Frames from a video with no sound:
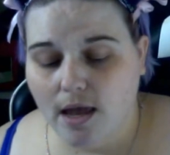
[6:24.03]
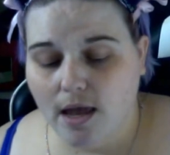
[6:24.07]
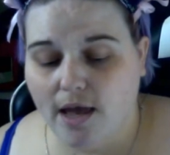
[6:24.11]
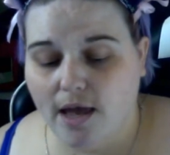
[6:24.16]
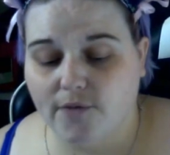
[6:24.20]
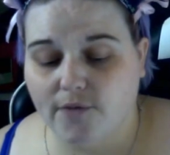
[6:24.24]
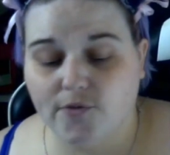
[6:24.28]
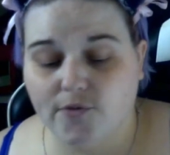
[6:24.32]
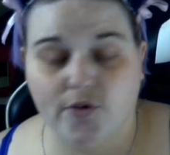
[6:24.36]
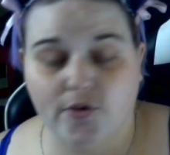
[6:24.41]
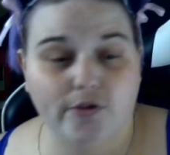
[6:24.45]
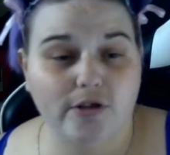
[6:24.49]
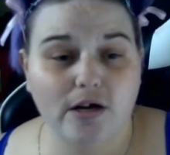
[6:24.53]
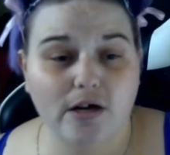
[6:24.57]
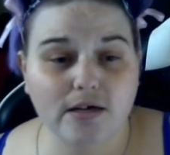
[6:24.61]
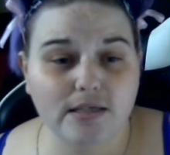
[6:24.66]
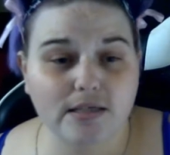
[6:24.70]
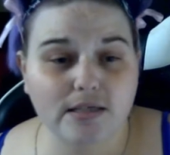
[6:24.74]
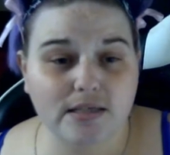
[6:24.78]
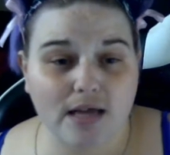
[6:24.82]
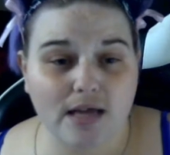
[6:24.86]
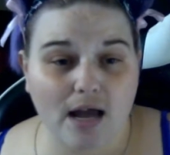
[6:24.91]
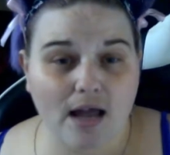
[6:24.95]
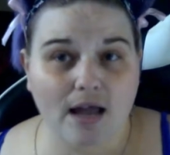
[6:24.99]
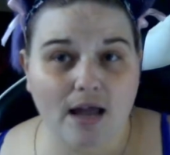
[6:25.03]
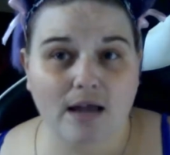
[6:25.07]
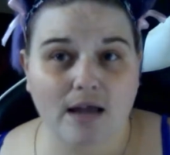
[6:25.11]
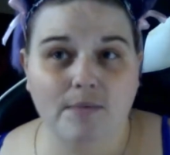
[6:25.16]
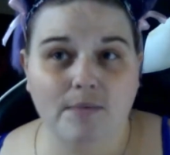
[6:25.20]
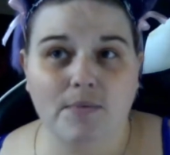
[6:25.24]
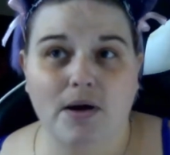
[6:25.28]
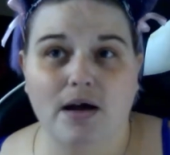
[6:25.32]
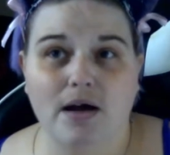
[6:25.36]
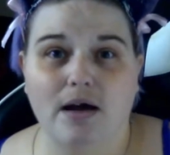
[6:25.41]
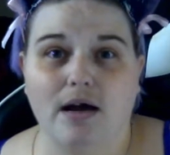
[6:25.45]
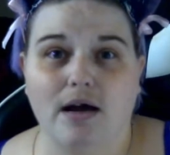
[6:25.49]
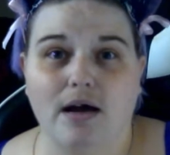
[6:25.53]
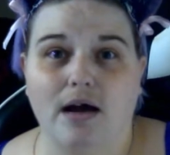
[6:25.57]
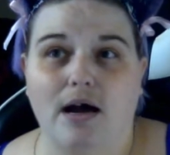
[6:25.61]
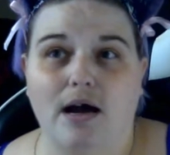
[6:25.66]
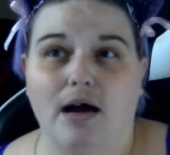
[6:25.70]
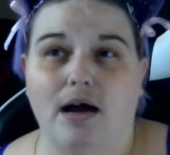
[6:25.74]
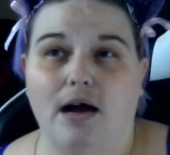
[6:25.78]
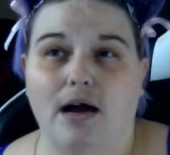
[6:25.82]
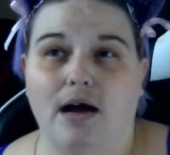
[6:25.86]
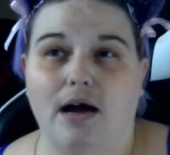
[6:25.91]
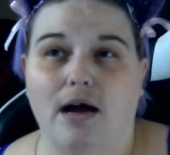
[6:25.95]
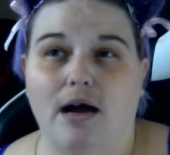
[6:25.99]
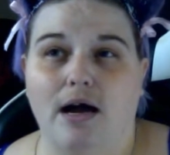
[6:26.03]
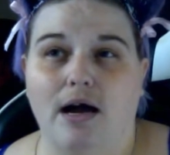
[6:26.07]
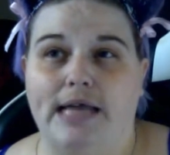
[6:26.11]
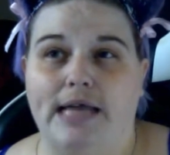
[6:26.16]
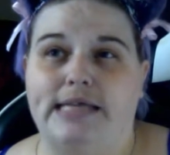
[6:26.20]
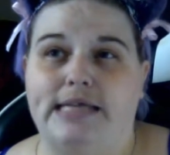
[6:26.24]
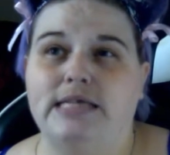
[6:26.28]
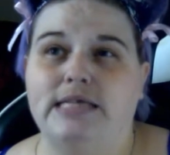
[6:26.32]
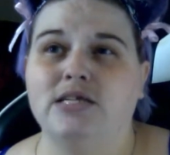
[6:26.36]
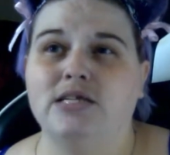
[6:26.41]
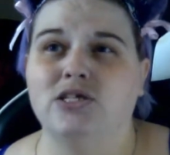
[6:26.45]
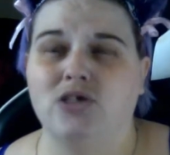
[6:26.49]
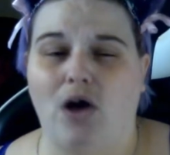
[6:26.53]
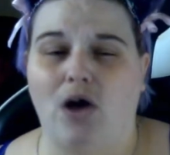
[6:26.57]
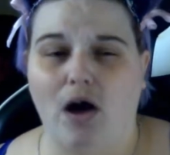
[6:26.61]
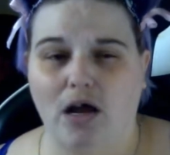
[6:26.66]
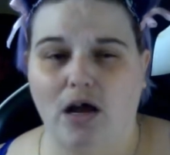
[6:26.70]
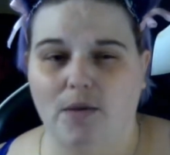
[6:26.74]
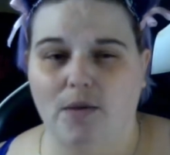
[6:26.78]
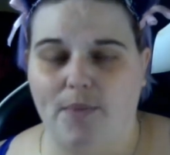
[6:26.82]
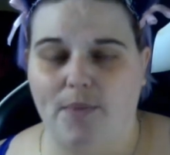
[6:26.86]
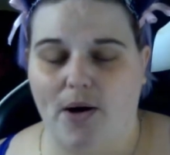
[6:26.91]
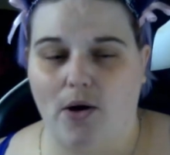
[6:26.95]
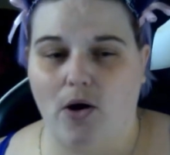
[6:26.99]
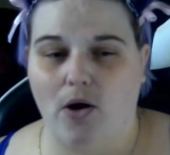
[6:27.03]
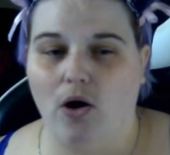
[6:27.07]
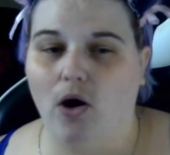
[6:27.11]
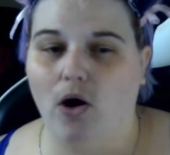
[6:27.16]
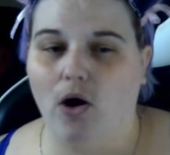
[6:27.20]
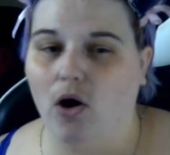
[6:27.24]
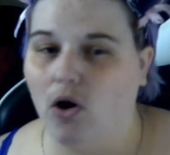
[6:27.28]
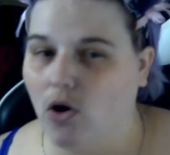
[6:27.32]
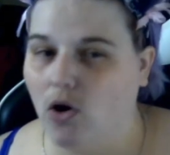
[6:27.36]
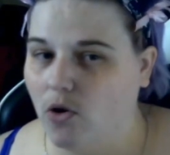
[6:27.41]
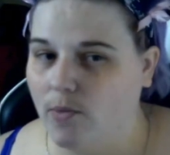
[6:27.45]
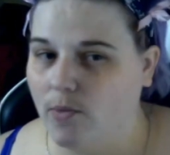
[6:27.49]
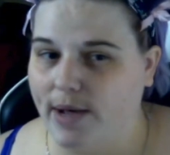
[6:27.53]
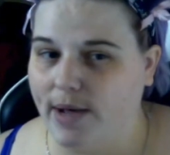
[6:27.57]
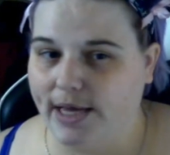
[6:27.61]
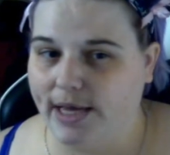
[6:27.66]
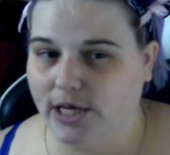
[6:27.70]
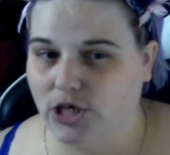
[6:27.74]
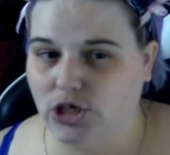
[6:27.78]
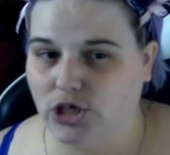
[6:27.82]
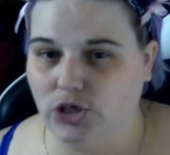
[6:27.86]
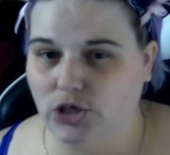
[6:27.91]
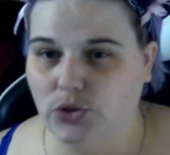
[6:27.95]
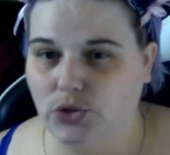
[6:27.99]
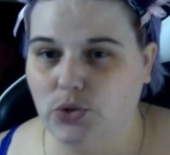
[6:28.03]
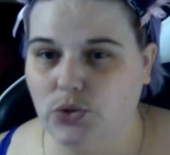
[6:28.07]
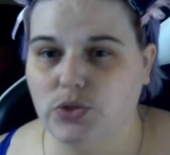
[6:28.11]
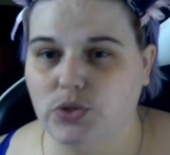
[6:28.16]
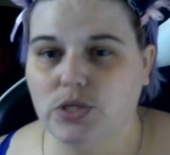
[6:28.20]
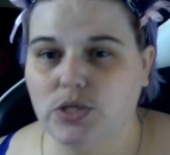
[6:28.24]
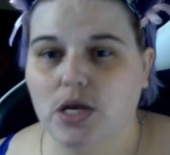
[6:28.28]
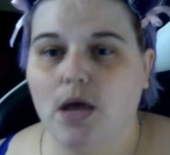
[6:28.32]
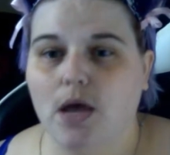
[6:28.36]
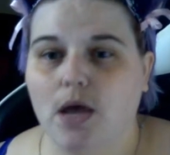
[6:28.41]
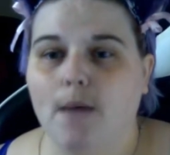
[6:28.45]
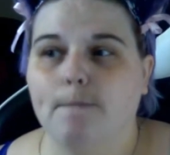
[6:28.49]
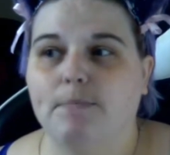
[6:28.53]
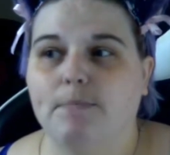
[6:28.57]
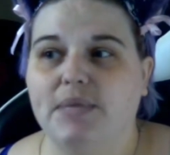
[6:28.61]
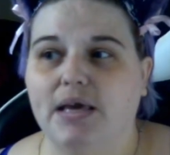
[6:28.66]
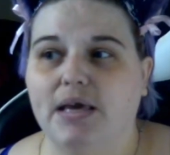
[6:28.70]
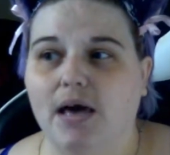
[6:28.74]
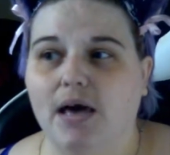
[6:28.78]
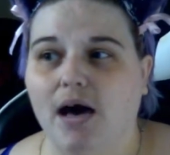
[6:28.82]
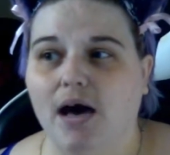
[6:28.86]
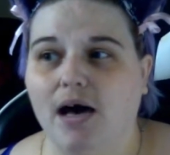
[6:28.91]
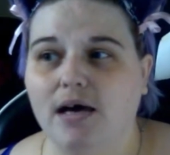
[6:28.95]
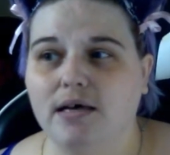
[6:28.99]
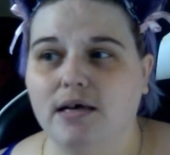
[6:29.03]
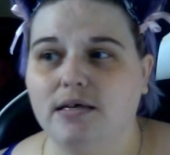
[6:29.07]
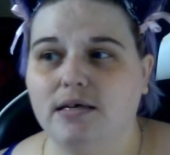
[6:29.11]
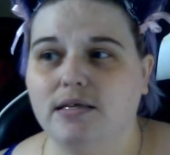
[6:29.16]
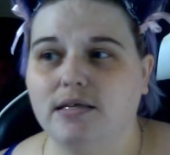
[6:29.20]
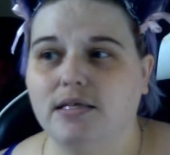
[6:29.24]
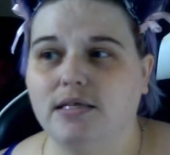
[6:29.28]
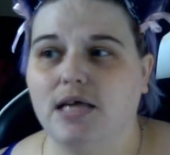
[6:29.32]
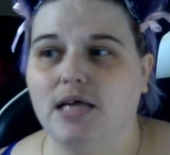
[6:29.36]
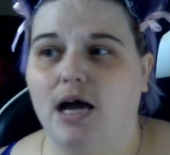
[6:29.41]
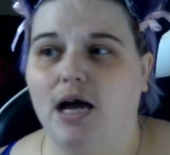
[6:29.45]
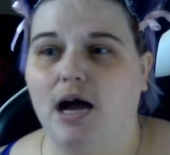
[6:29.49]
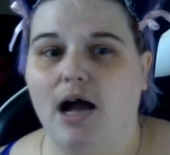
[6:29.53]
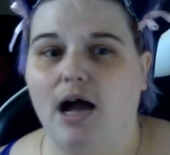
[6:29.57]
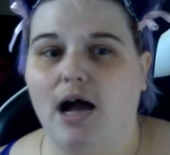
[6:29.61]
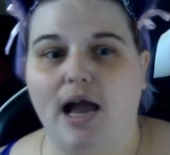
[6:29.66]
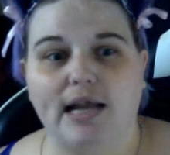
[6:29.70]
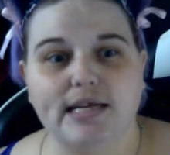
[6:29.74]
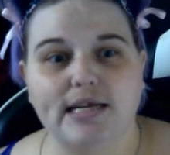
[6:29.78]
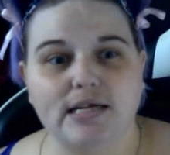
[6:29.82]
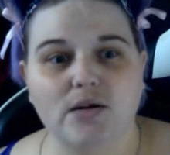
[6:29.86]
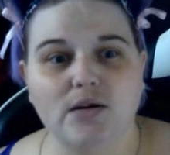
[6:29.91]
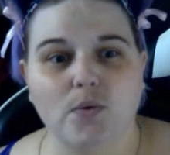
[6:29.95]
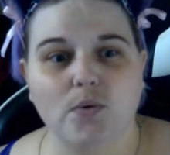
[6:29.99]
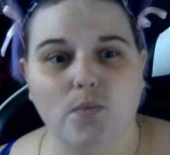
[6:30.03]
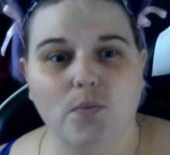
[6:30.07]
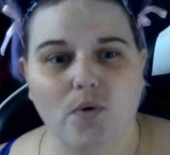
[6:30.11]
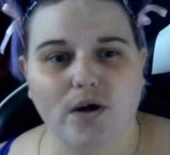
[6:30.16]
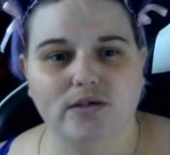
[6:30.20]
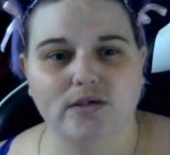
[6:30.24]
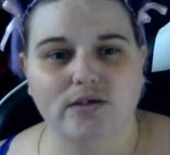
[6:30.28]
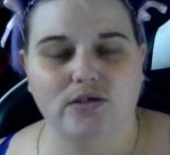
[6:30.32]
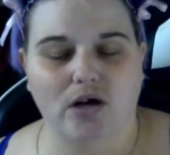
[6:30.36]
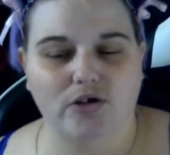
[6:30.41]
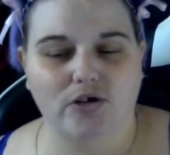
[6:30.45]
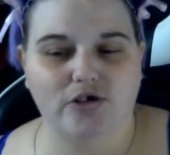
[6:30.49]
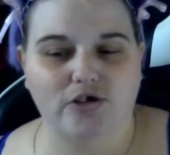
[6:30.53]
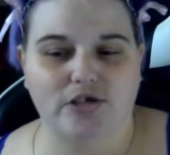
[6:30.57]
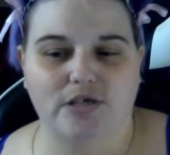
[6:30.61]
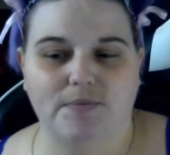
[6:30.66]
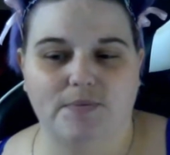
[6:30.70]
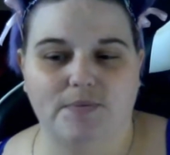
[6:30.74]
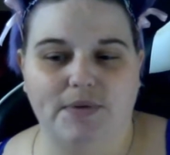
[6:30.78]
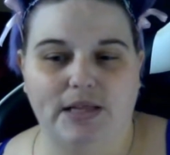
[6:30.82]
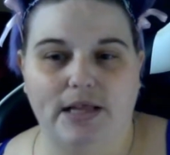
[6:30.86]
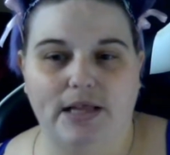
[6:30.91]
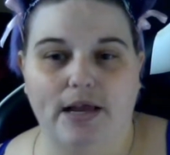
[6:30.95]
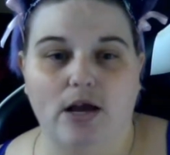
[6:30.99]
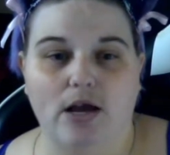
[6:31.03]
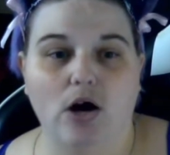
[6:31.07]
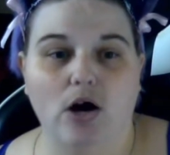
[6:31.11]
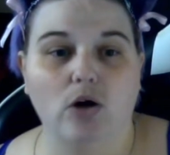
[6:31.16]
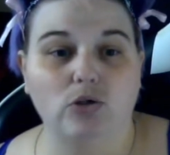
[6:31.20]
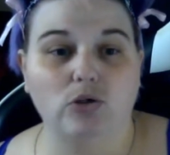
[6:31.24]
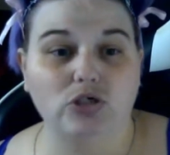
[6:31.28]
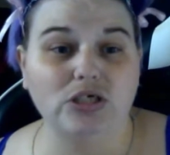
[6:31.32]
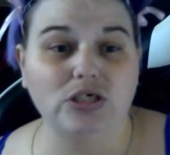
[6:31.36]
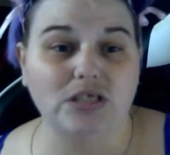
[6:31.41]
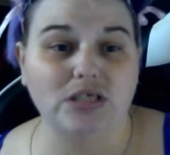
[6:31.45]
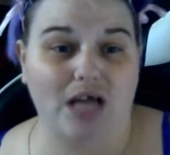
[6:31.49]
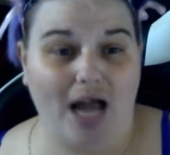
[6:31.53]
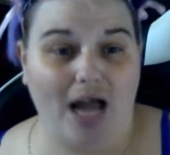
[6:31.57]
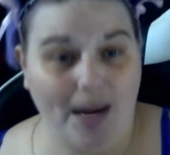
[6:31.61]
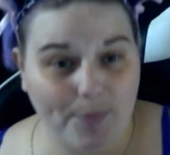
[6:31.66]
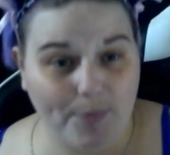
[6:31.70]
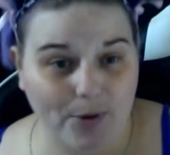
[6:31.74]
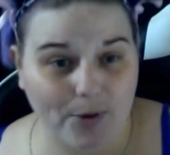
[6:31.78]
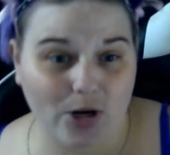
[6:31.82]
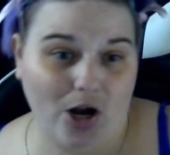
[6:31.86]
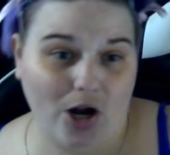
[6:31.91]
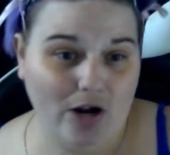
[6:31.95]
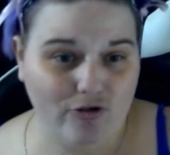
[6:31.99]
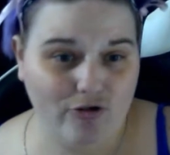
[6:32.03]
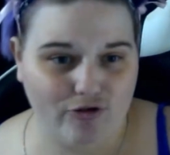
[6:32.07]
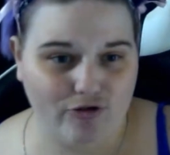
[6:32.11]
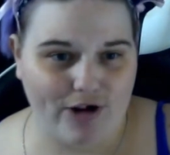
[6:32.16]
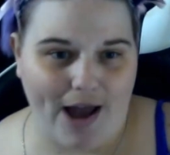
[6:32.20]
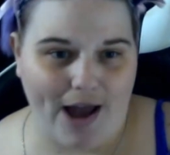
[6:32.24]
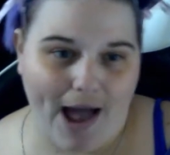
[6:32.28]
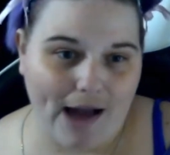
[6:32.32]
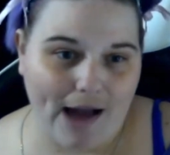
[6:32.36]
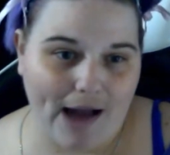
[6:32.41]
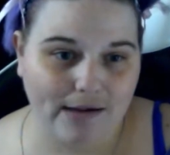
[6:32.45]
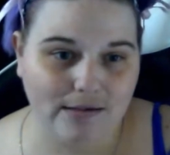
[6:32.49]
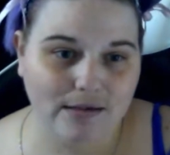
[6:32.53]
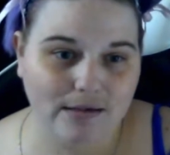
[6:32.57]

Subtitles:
And for the longest time, I didn't talk about all my issues because I didn't want doctors to be like, oh, she's a hypochondriac.